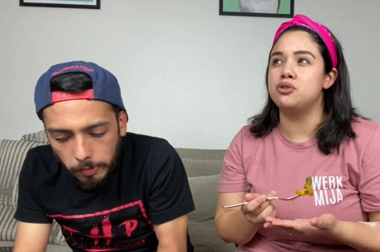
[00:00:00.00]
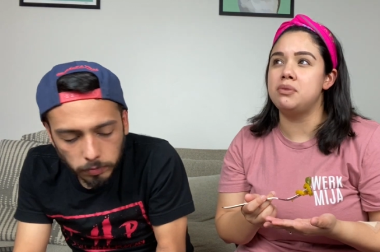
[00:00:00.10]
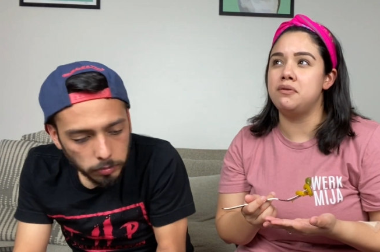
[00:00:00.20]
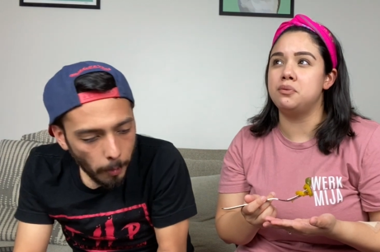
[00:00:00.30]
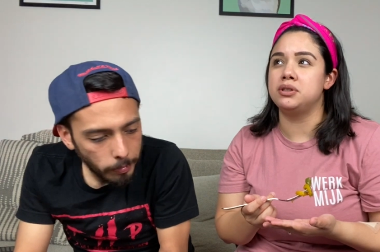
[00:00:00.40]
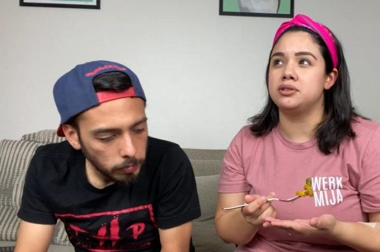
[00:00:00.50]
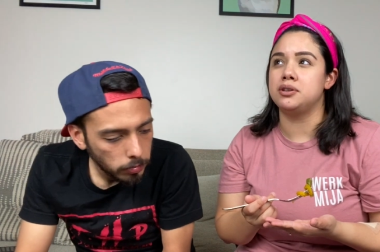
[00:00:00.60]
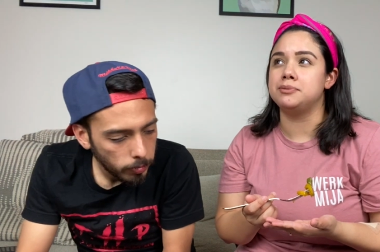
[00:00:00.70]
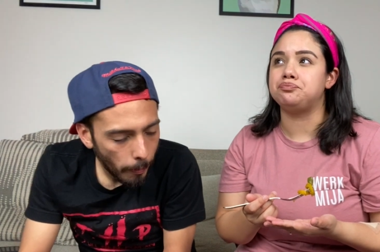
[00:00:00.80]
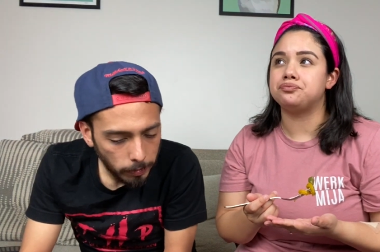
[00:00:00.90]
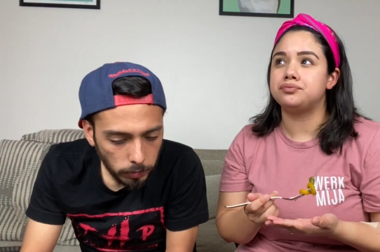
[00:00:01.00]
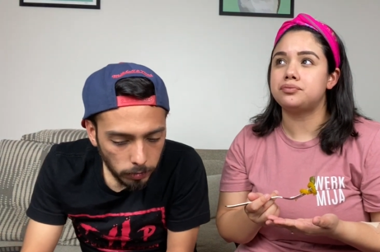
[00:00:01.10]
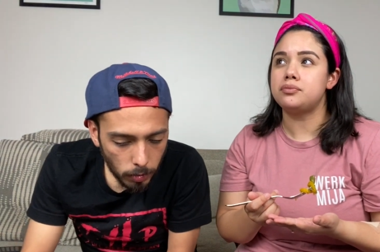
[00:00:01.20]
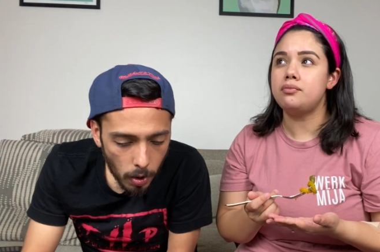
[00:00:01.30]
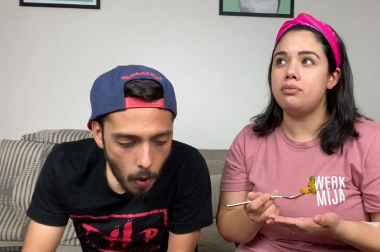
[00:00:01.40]
Speaker 1: who maybe wants to
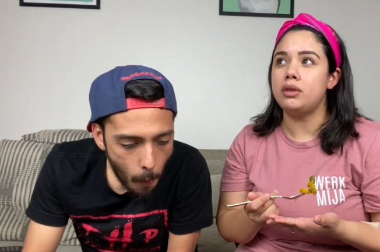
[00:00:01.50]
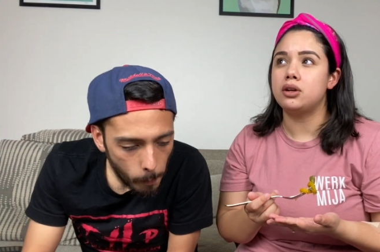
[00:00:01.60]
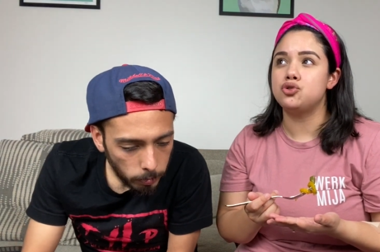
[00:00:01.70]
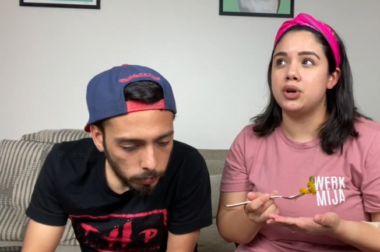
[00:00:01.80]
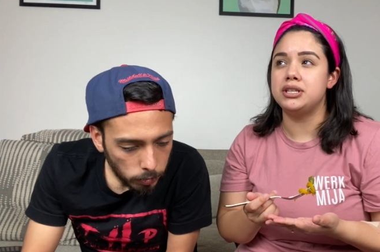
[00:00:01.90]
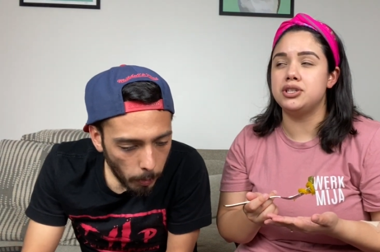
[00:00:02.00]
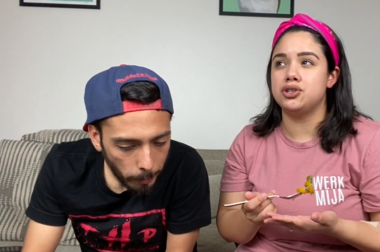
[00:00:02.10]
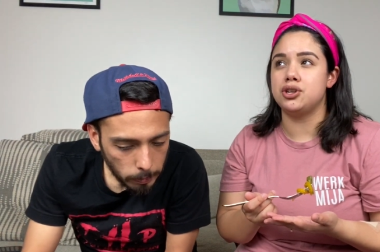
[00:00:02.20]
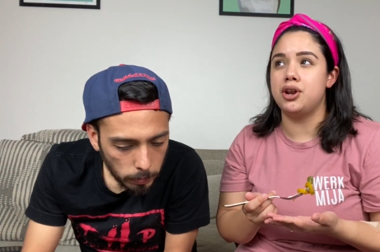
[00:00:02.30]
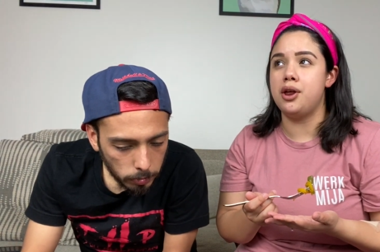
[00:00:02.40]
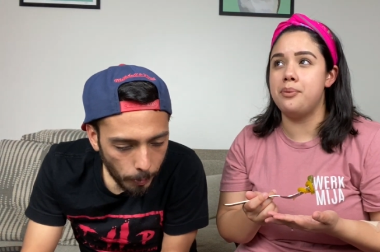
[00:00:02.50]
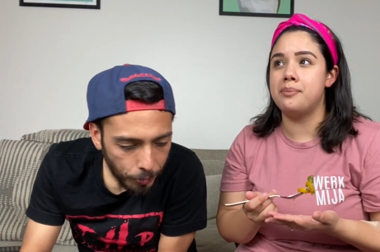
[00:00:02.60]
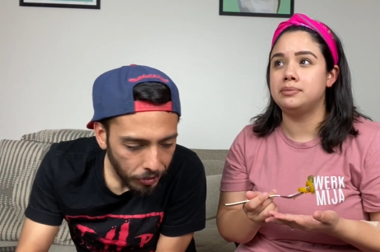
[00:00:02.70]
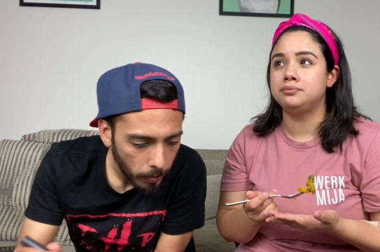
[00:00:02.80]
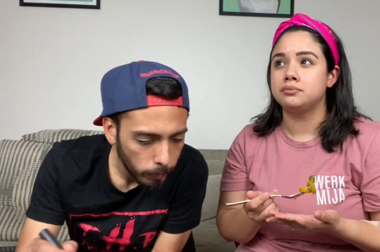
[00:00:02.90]
transition in
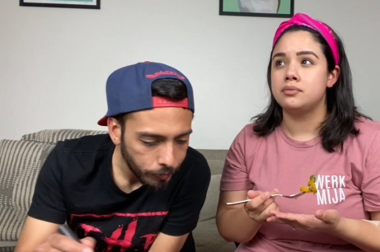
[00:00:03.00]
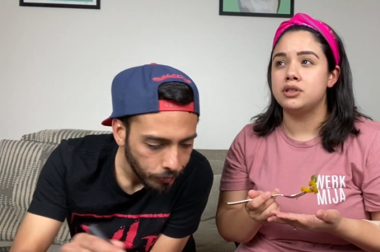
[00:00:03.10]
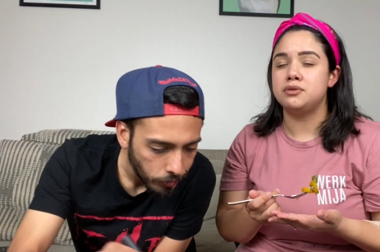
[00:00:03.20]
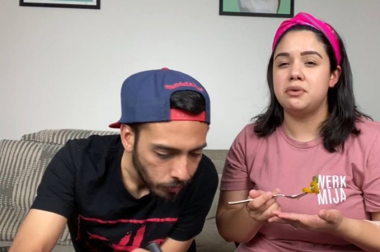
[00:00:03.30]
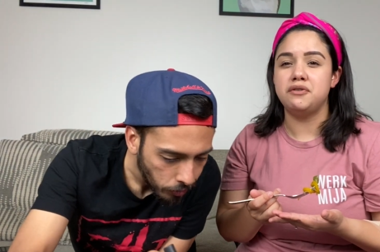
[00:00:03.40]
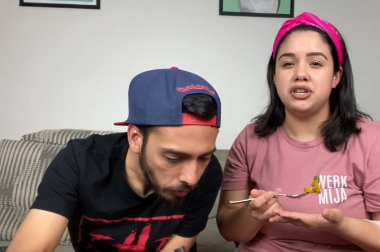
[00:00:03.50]
to maybe